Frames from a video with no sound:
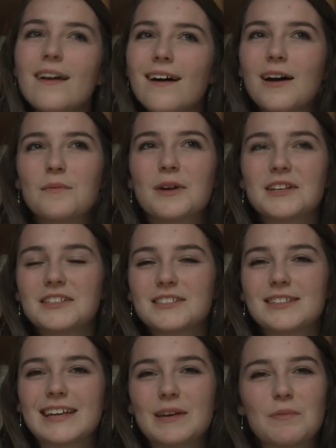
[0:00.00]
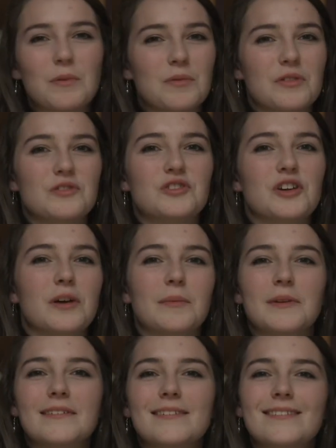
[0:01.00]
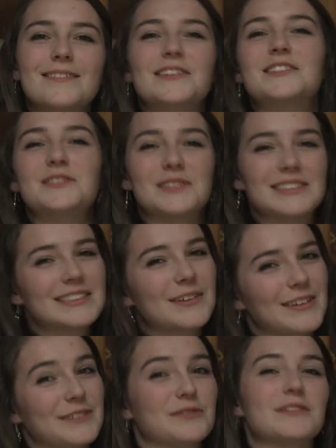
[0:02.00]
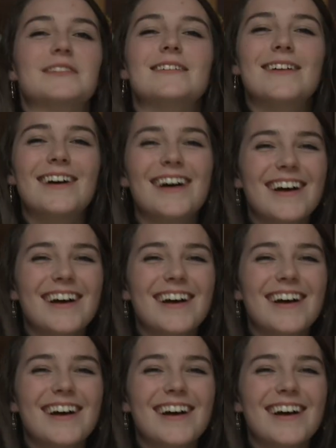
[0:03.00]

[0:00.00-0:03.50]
I managed to keep up with the German, which was quite difficult,